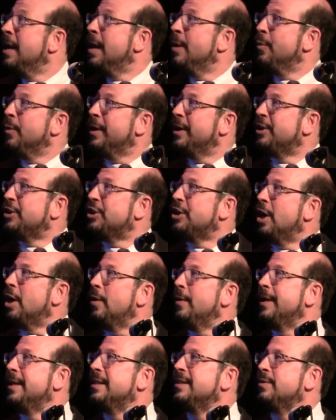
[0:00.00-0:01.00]
And what it
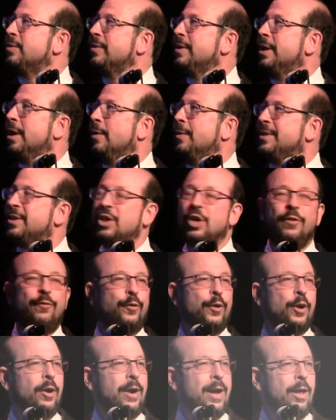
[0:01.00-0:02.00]
showed is, you know, it's good
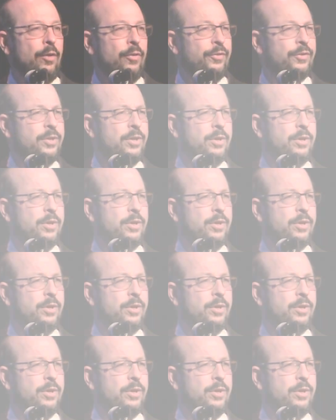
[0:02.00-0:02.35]
for your health